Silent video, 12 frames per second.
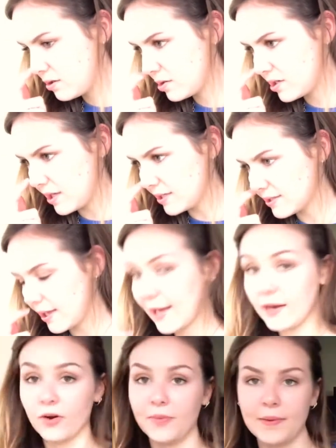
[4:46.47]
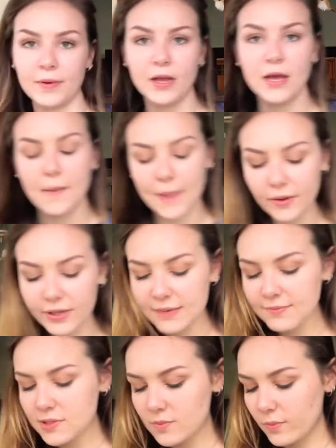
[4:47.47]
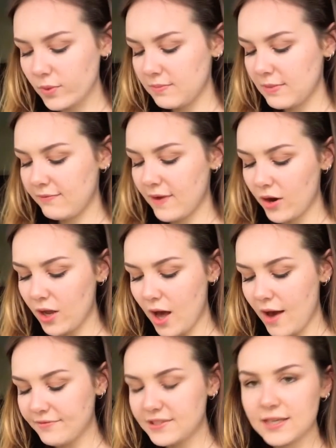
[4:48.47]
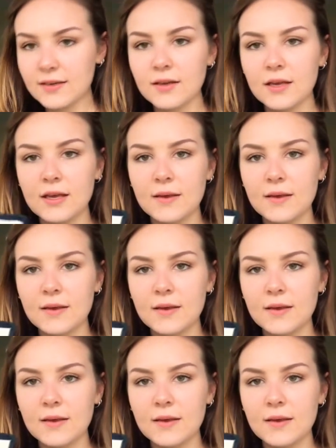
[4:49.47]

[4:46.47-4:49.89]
I don't remember. I don't keep this one with me very often